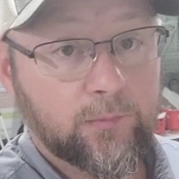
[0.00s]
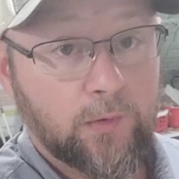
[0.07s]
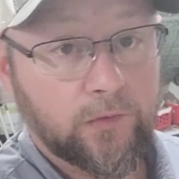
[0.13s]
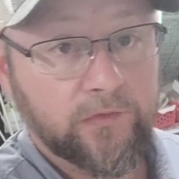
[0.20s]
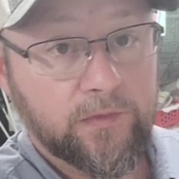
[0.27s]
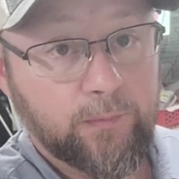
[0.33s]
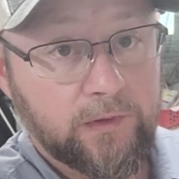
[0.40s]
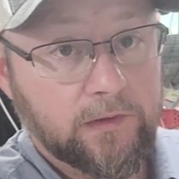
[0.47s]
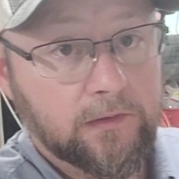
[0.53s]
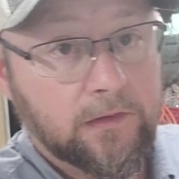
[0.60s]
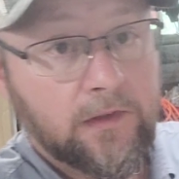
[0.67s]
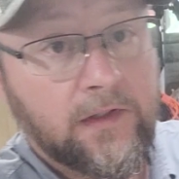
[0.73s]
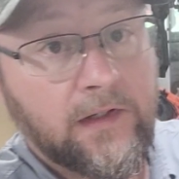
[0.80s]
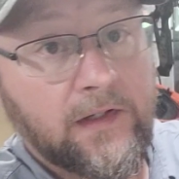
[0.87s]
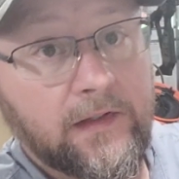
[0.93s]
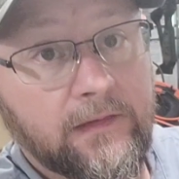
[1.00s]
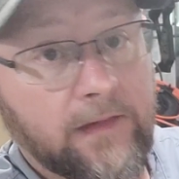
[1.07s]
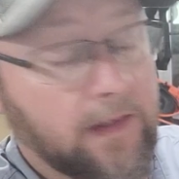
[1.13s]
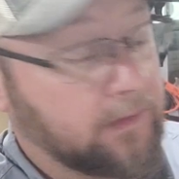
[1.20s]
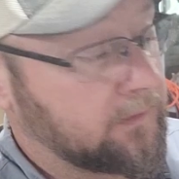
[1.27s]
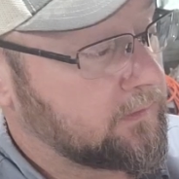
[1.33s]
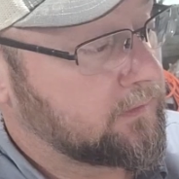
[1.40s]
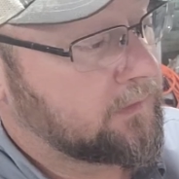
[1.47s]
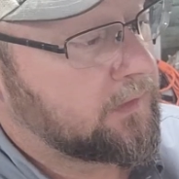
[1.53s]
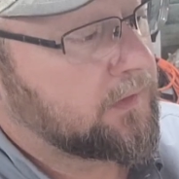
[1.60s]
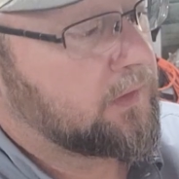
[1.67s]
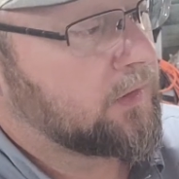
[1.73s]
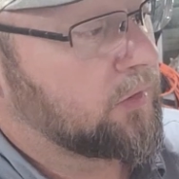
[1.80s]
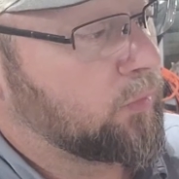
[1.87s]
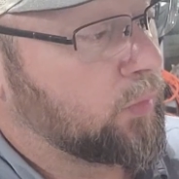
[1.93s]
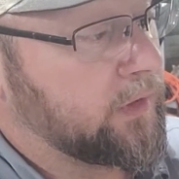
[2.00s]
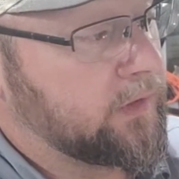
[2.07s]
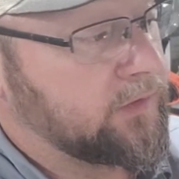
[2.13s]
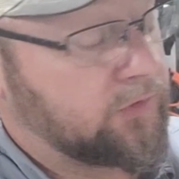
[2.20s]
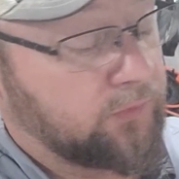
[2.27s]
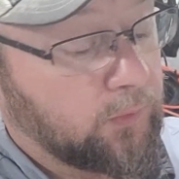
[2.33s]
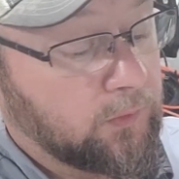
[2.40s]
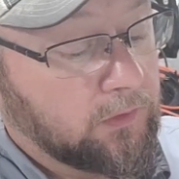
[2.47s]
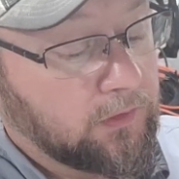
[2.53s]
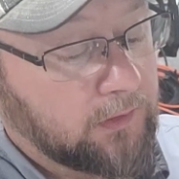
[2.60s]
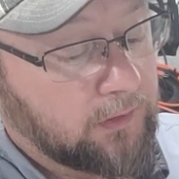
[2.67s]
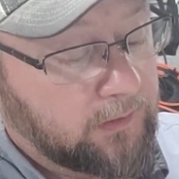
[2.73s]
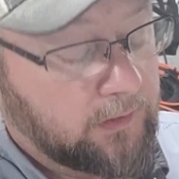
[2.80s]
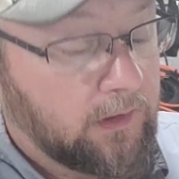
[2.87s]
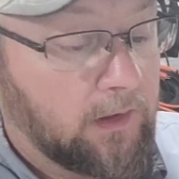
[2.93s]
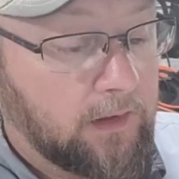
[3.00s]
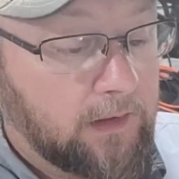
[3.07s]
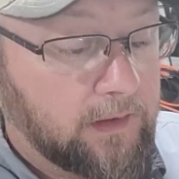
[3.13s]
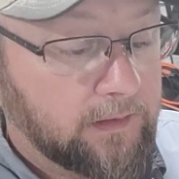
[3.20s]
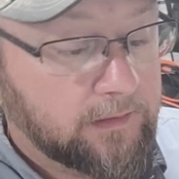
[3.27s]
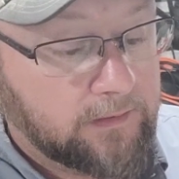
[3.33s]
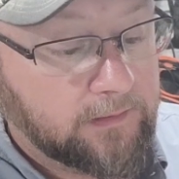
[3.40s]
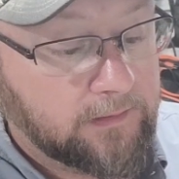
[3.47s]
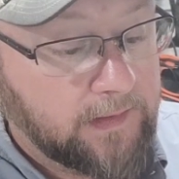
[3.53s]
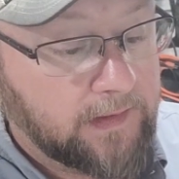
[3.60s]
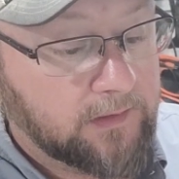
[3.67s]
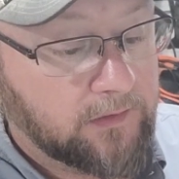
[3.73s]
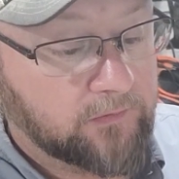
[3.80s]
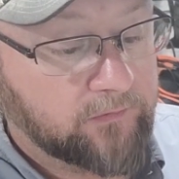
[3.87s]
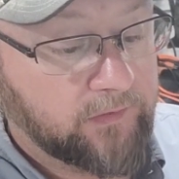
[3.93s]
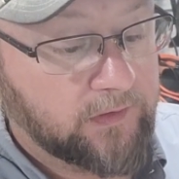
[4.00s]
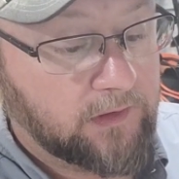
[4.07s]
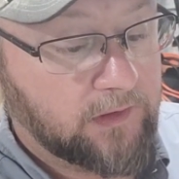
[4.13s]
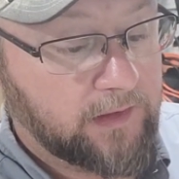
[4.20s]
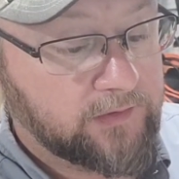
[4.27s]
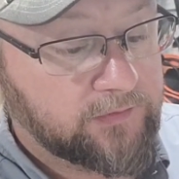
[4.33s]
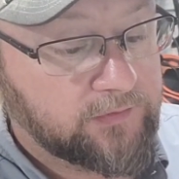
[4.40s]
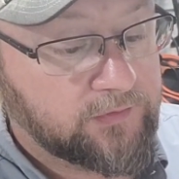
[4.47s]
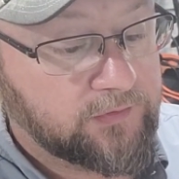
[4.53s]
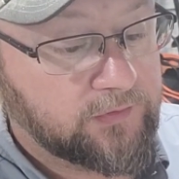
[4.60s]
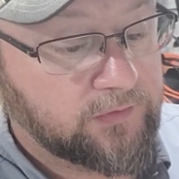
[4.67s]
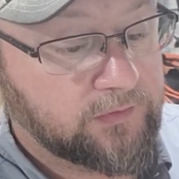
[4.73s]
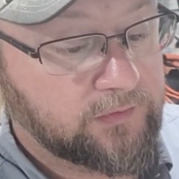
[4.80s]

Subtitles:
multimeter that reads for nanofarads